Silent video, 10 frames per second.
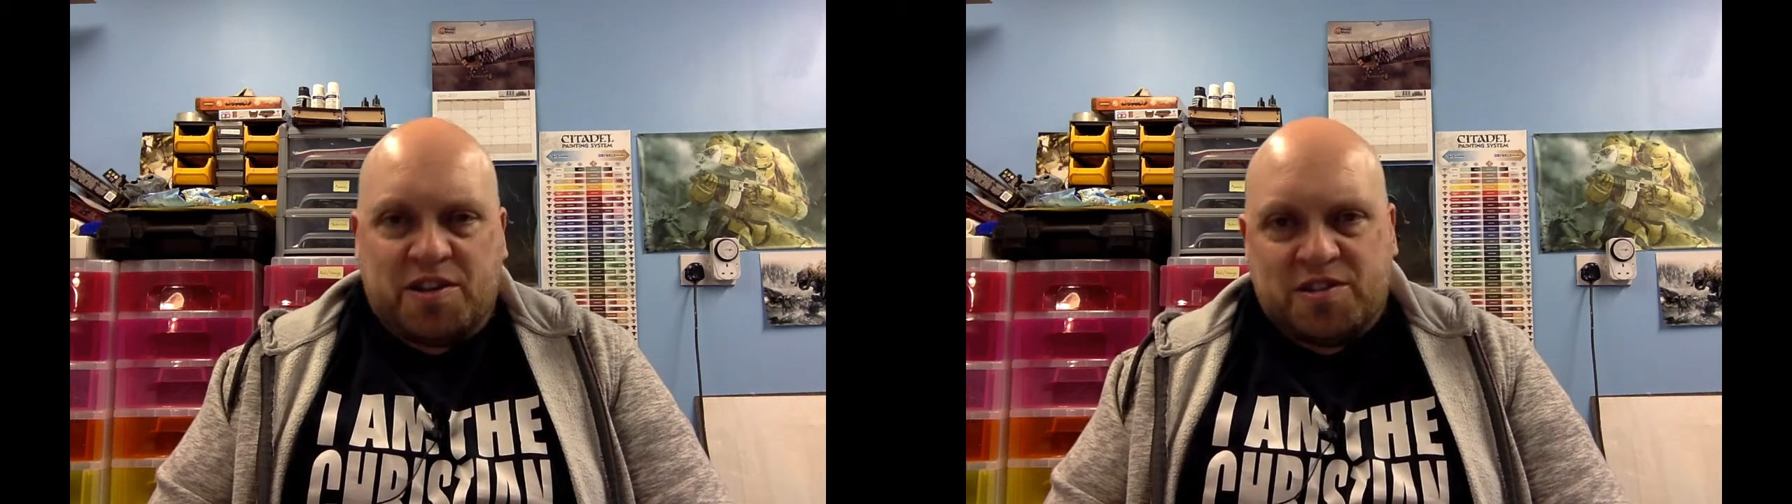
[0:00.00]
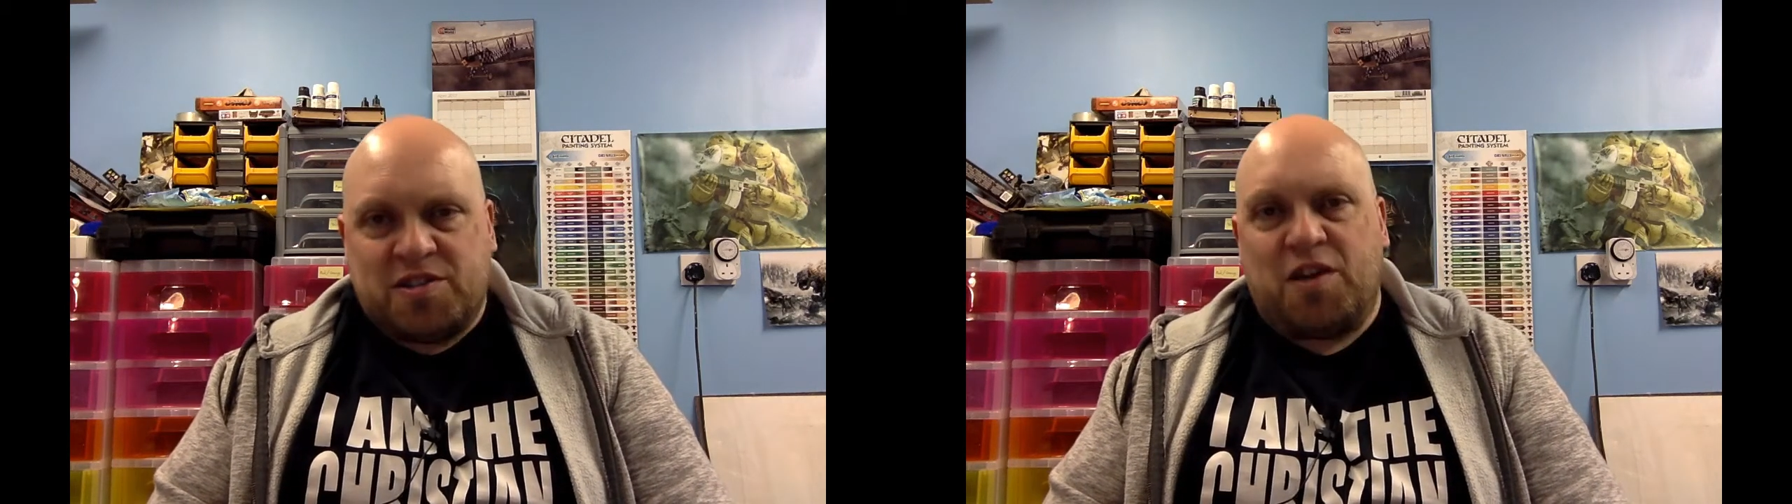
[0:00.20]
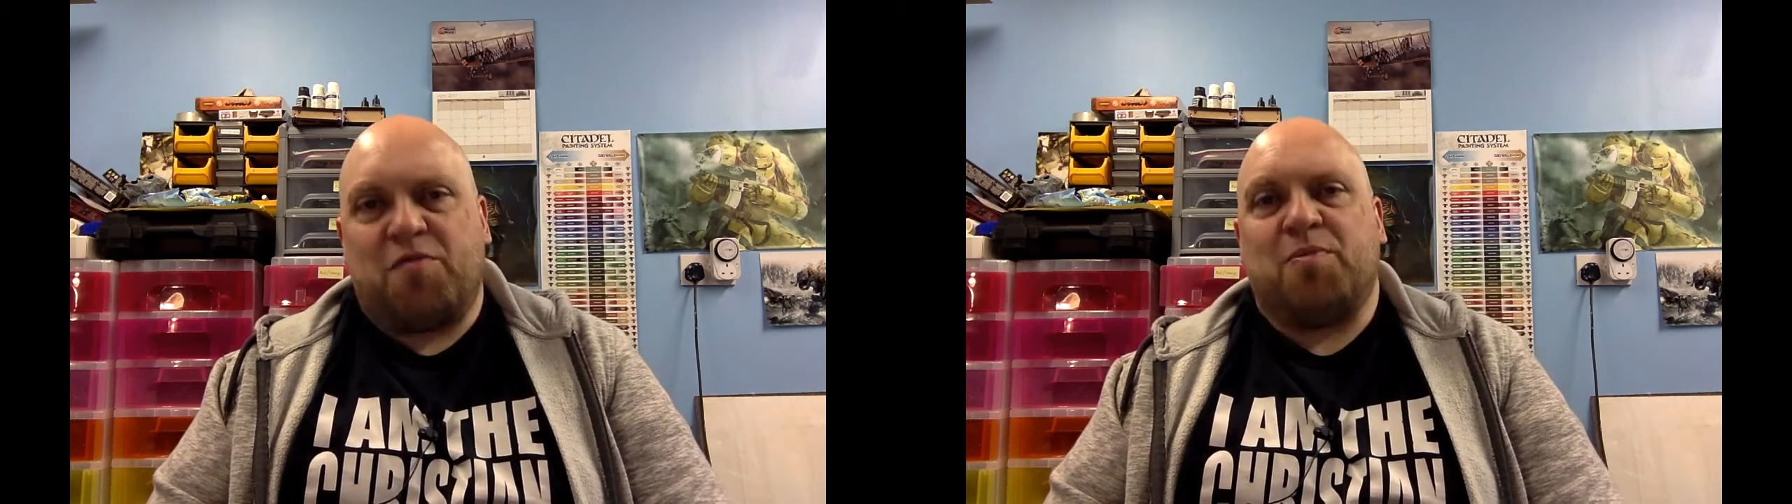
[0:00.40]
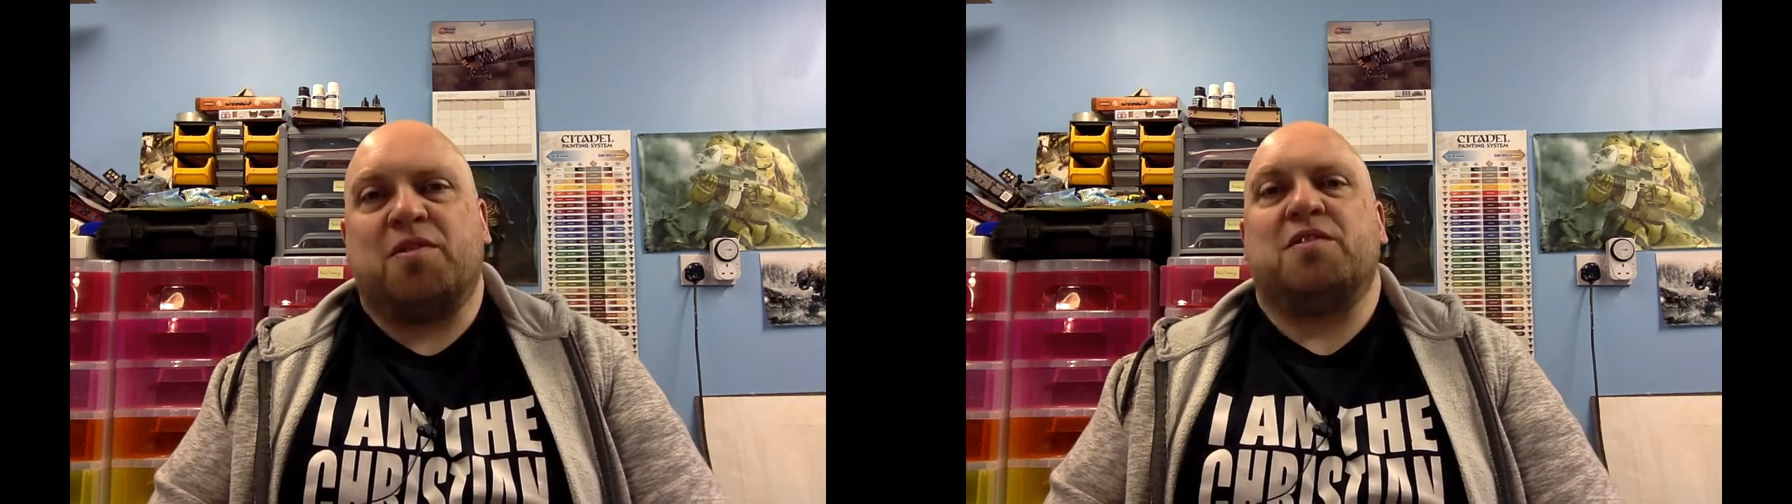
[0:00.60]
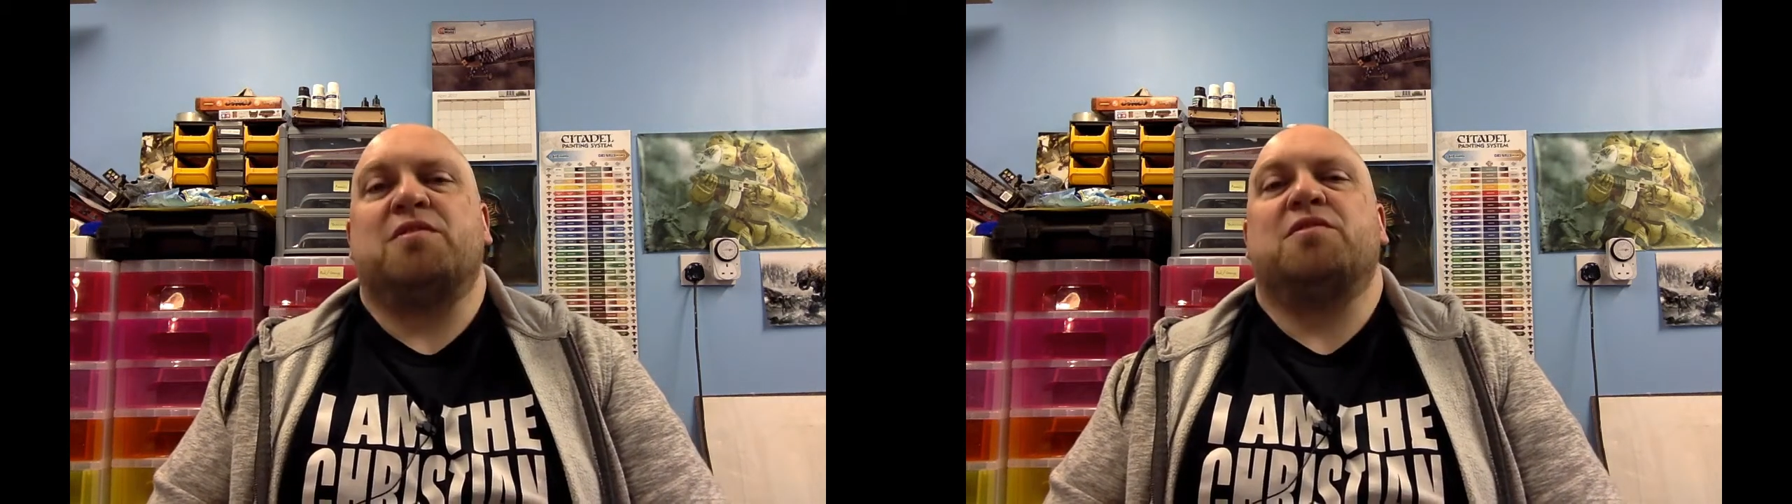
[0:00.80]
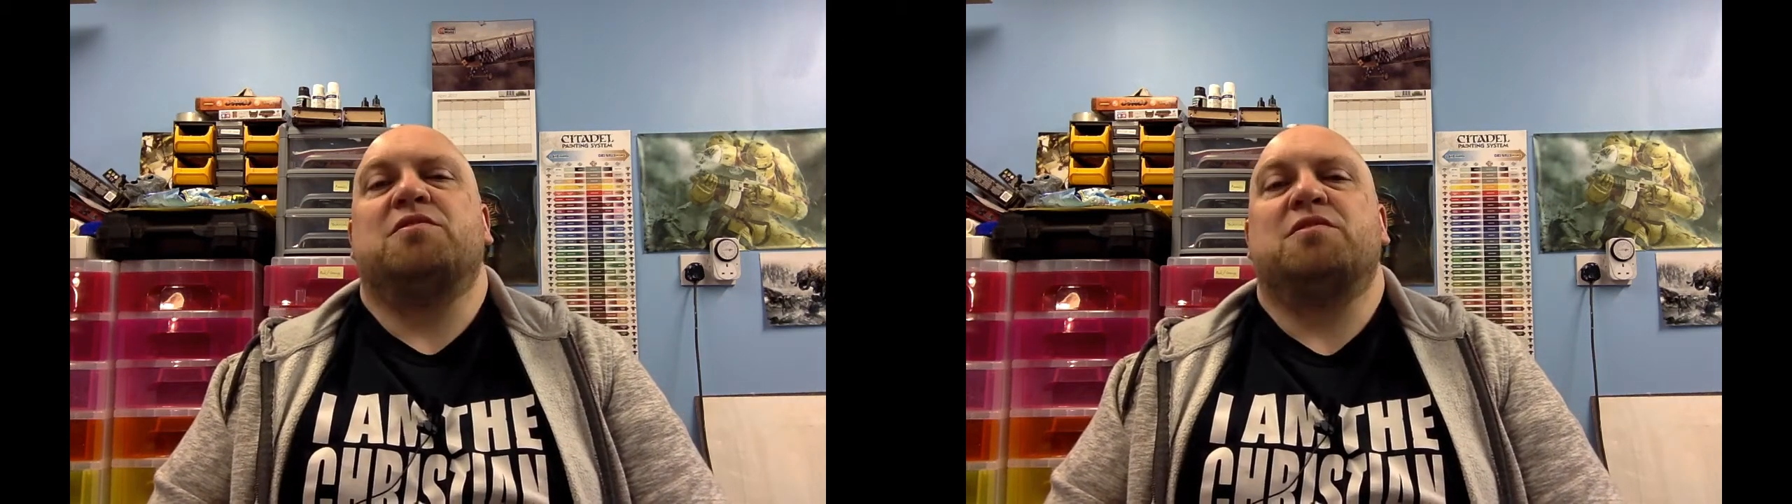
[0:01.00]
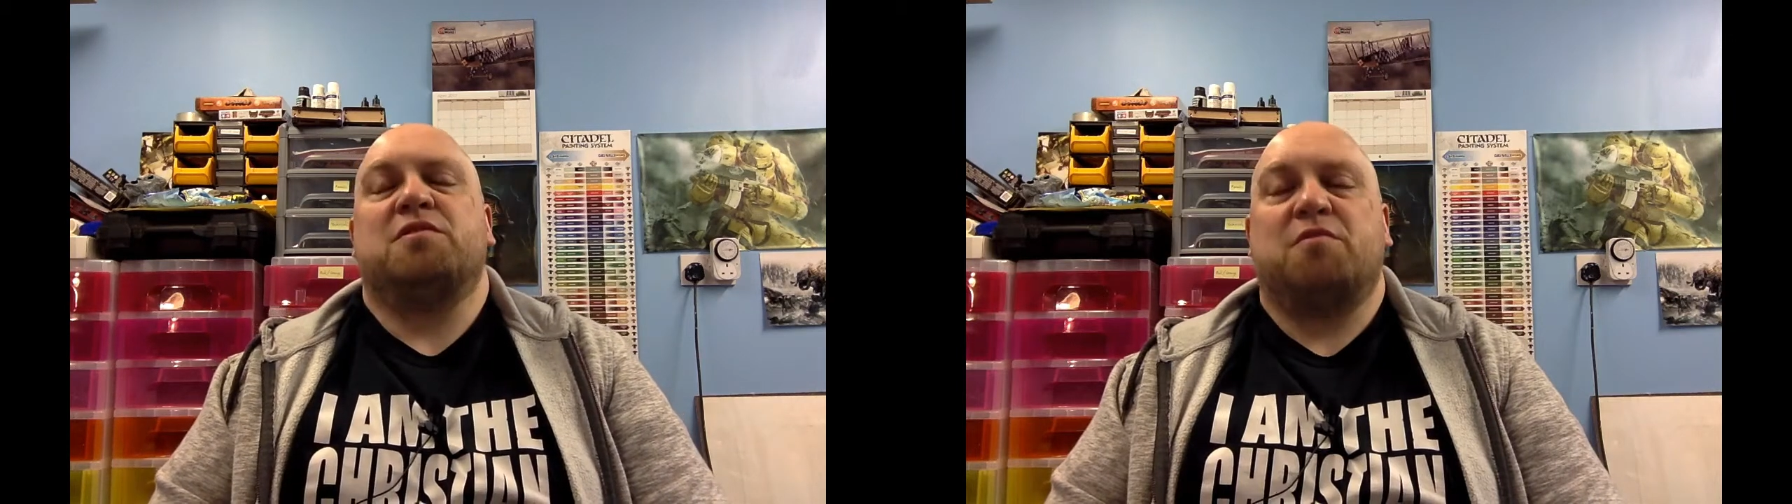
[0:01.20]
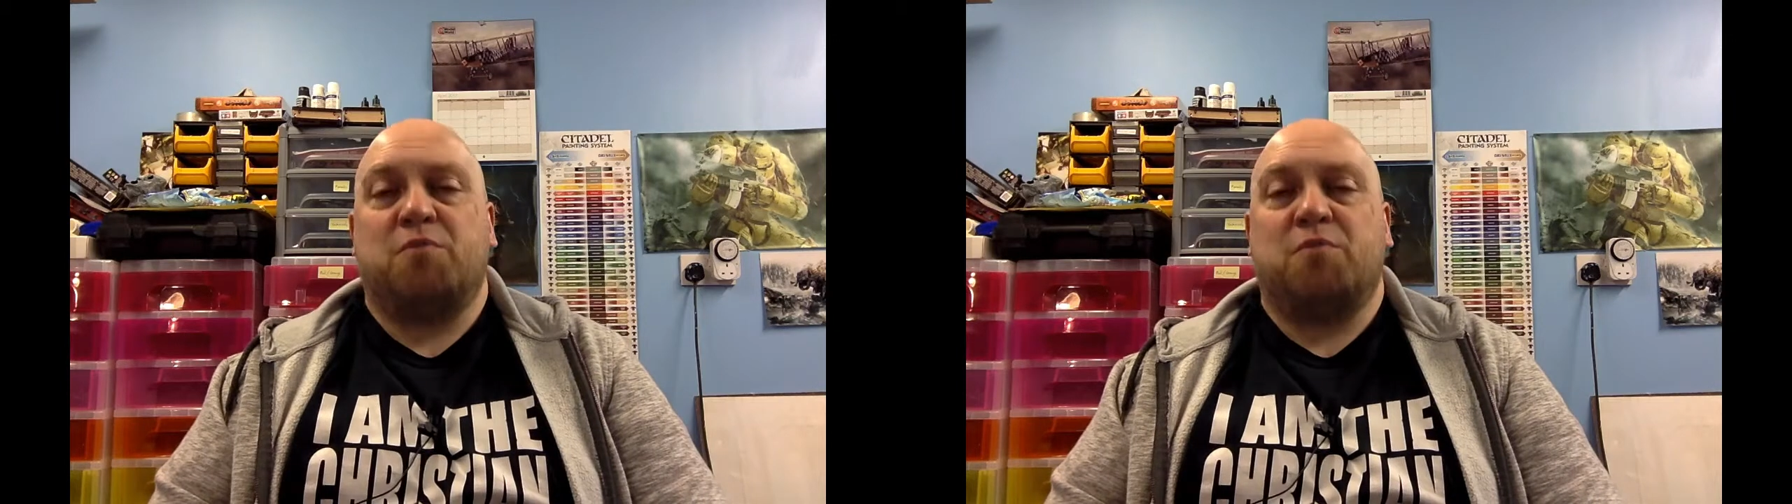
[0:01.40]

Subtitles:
it's tough, because